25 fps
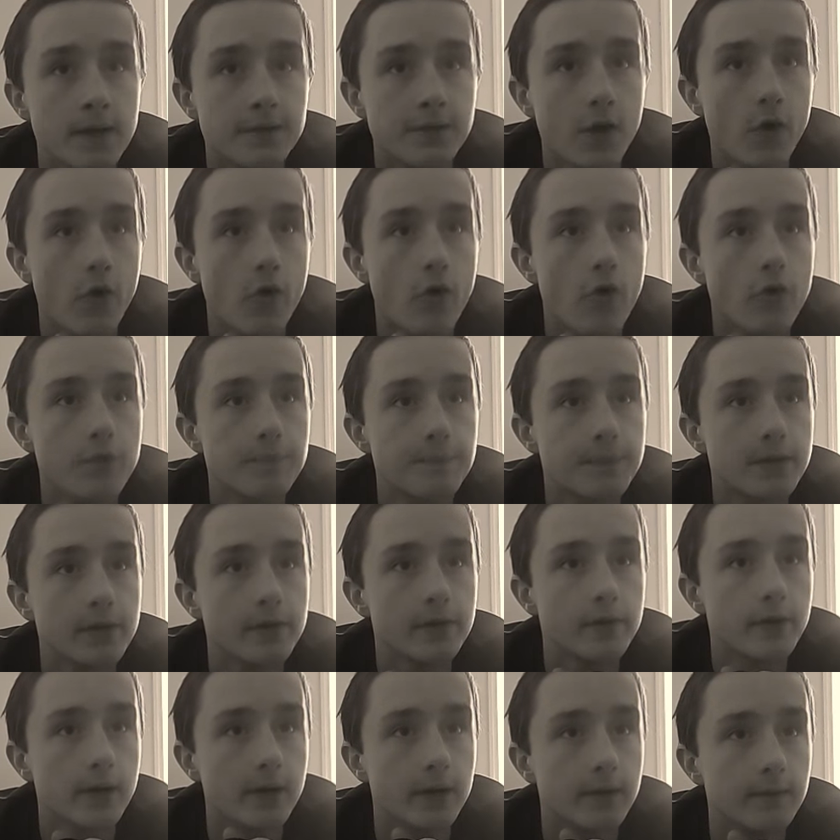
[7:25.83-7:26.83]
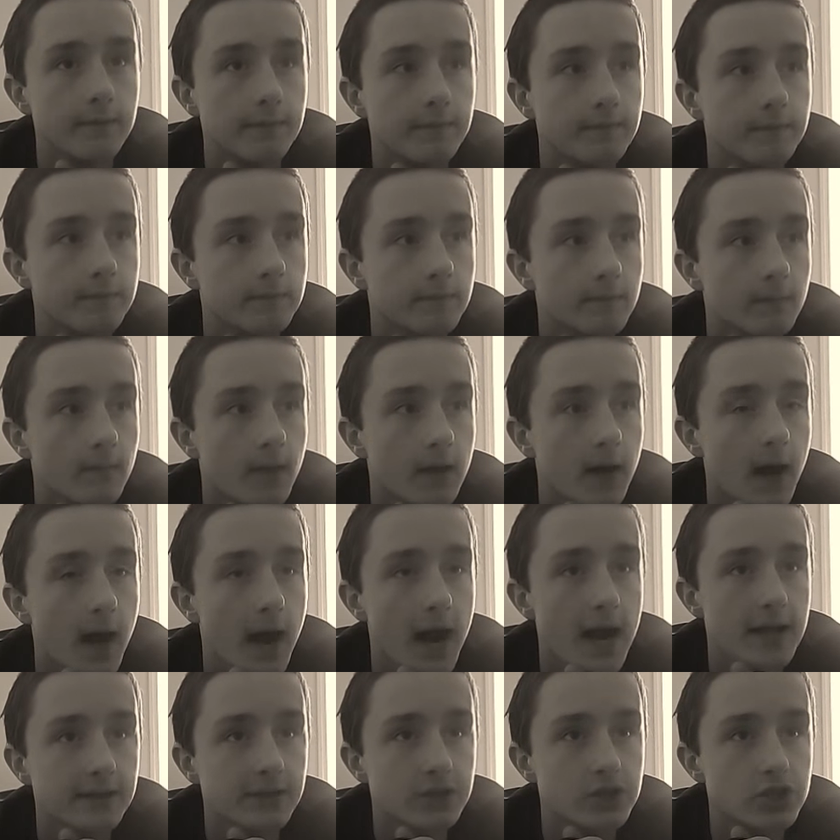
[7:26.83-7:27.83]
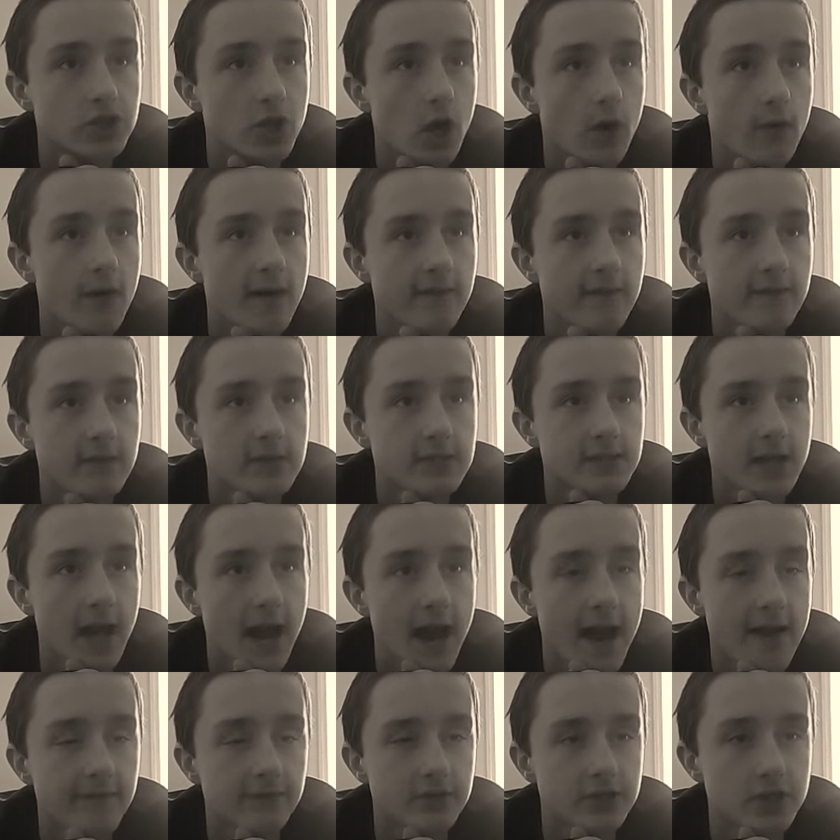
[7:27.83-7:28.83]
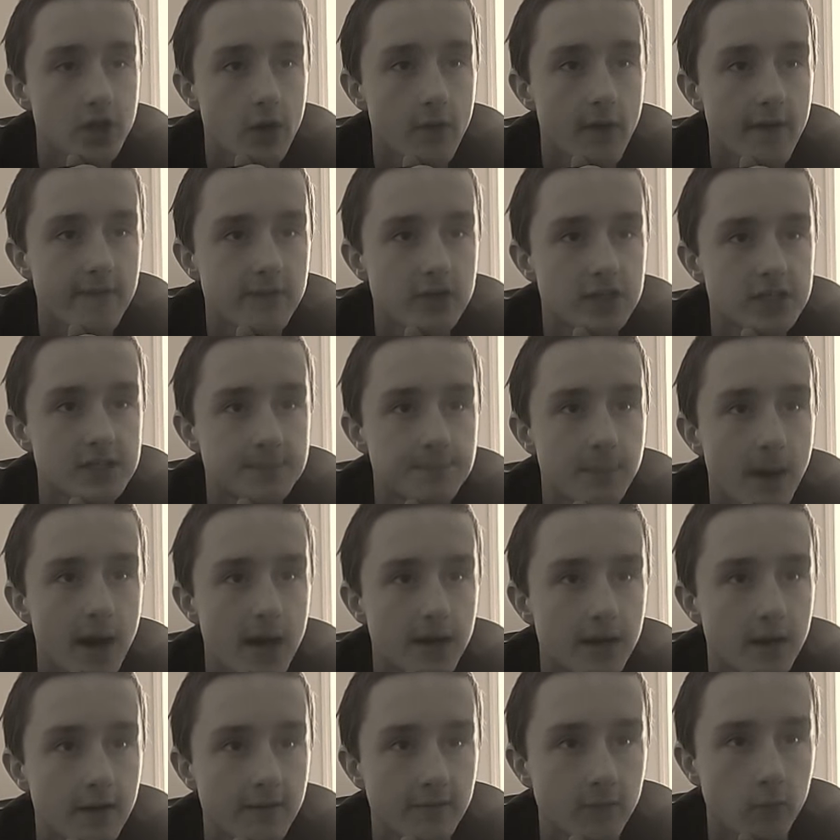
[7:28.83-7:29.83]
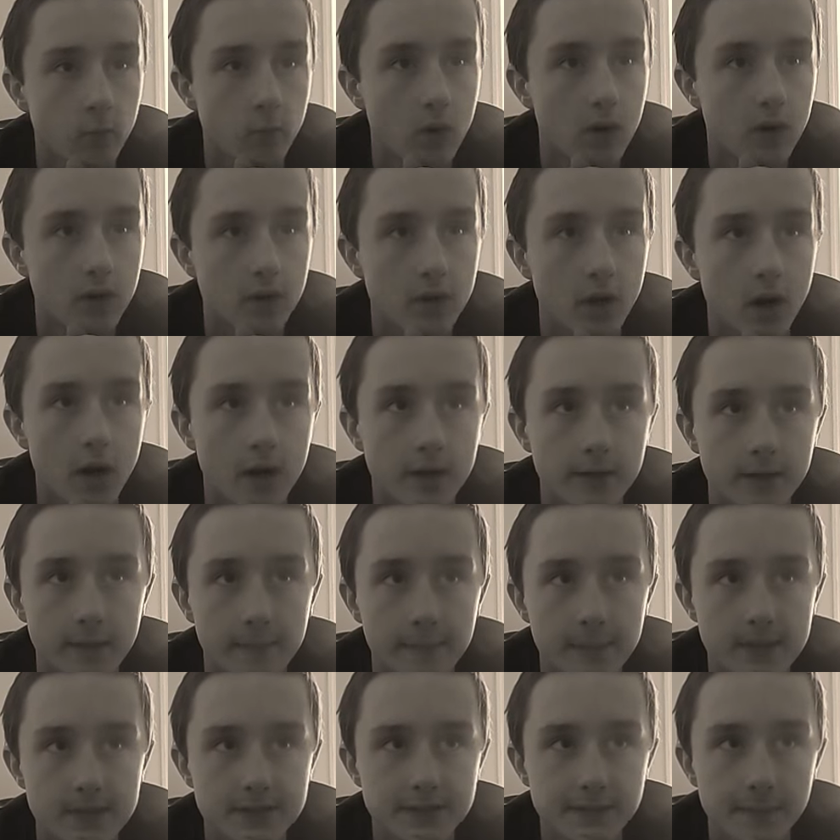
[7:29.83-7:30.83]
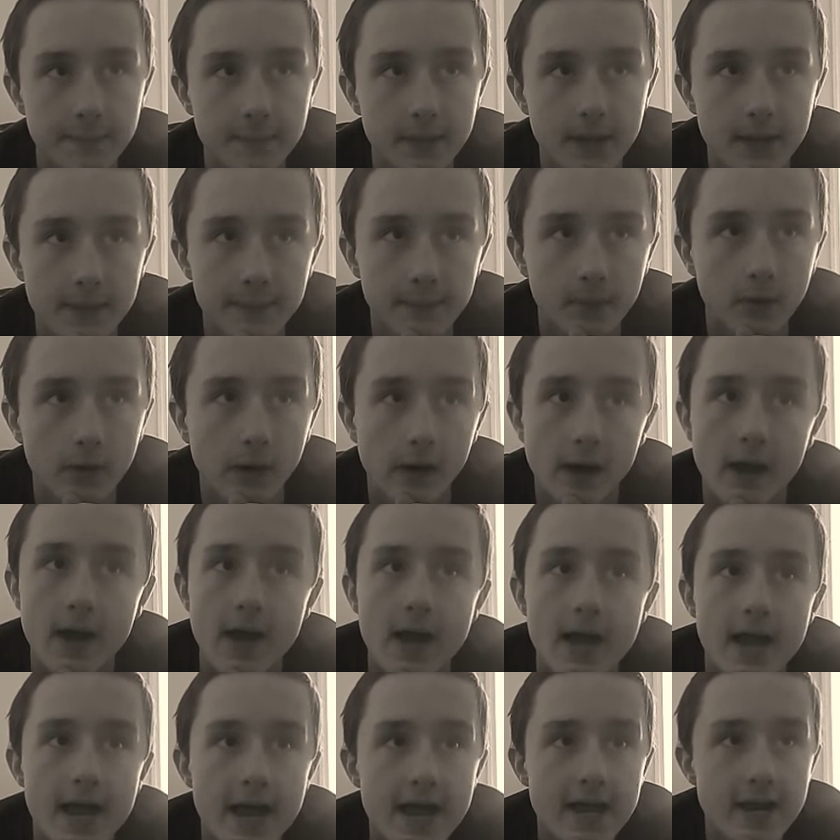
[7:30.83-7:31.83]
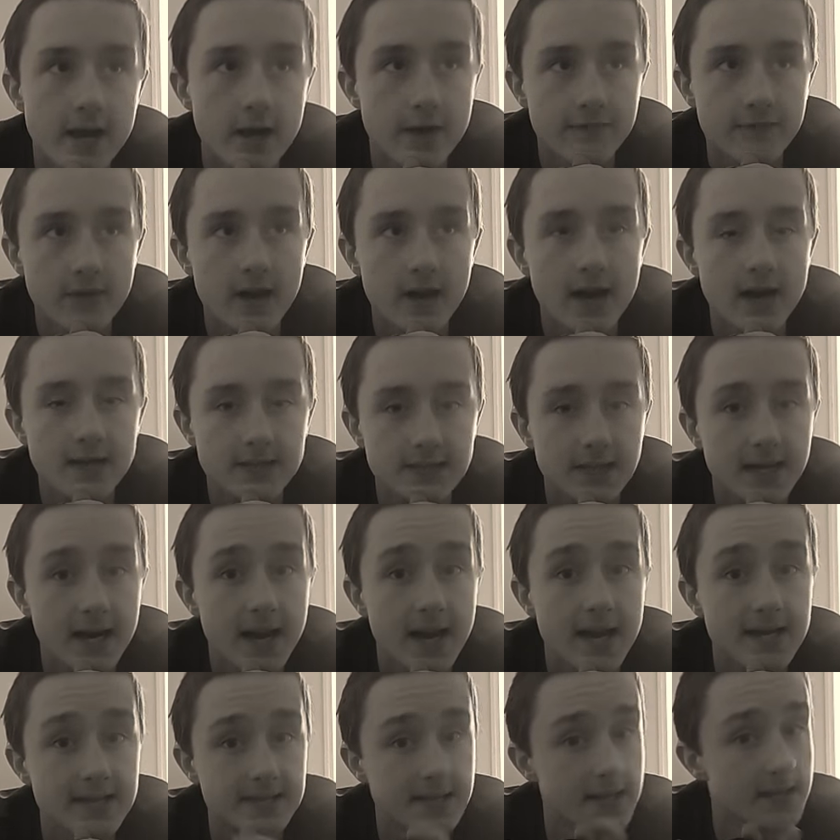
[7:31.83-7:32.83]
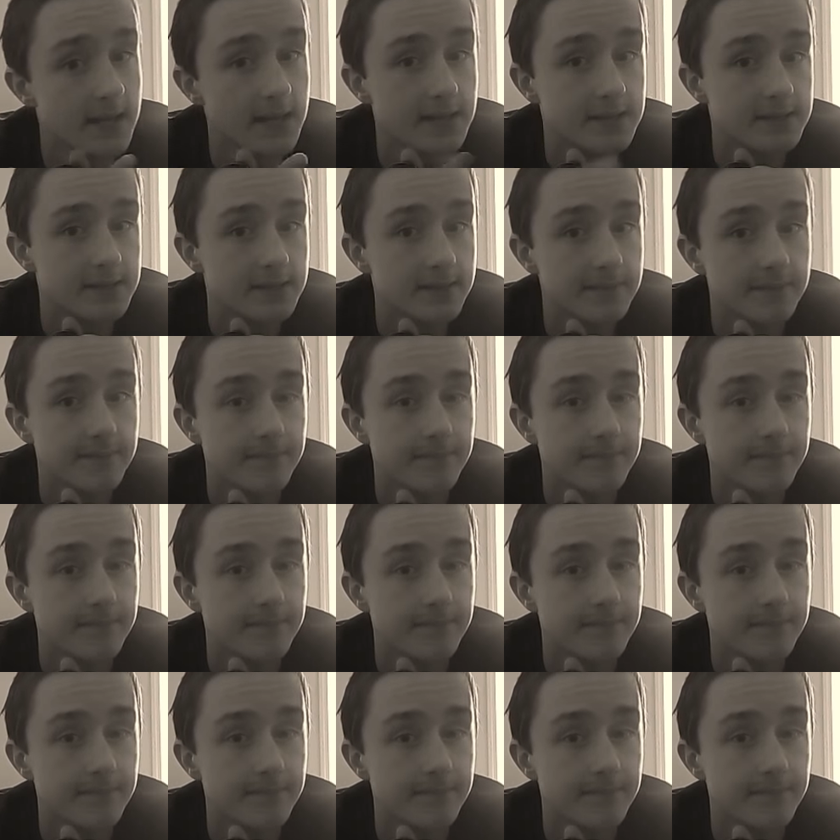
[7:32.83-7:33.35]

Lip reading: The whole period. I had to show every spot of work on the piece of paper. And in fact, I didn't.